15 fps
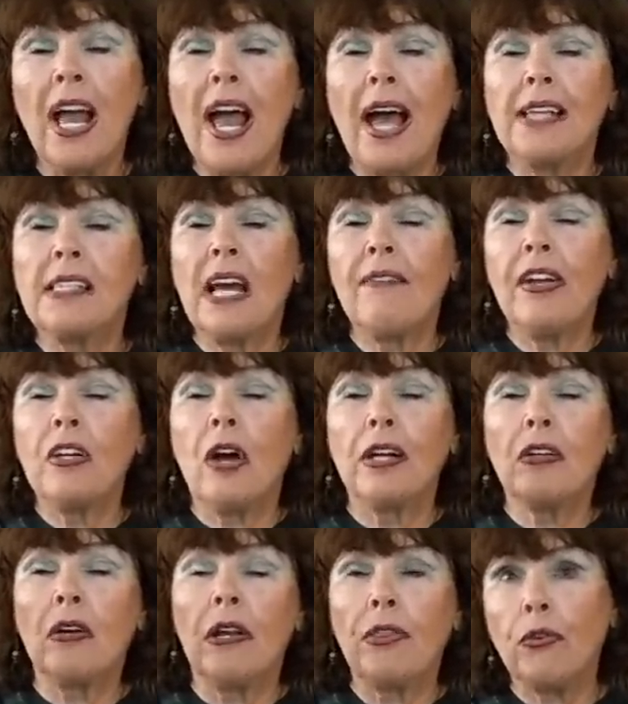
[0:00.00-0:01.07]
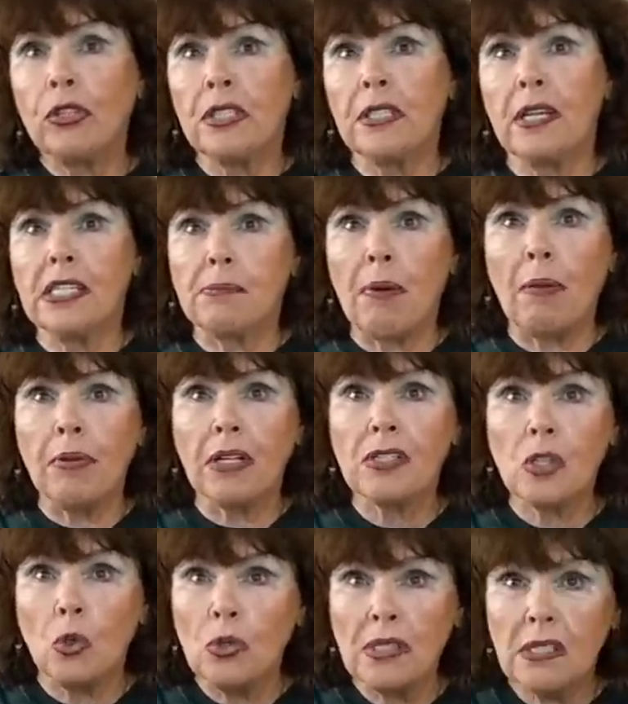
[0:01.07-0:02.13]
as having not gone through today's public
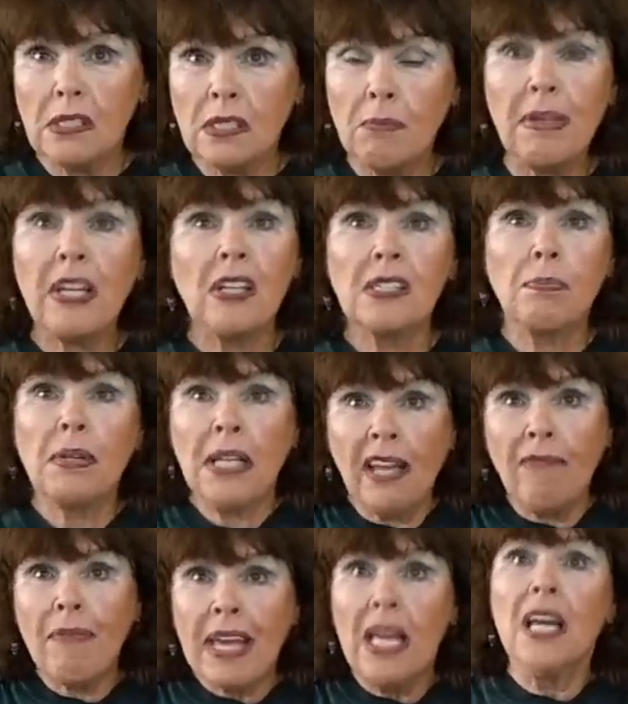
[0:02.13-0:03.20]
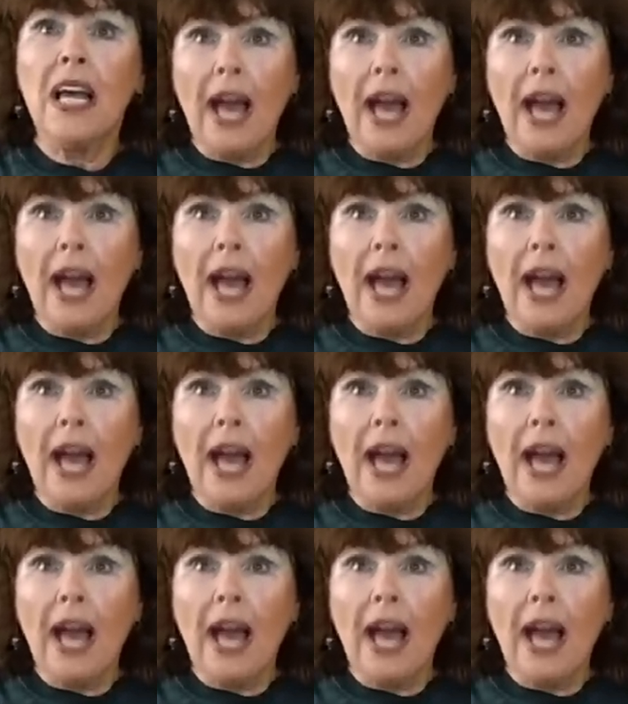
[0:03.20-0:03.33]
school system, because believe me,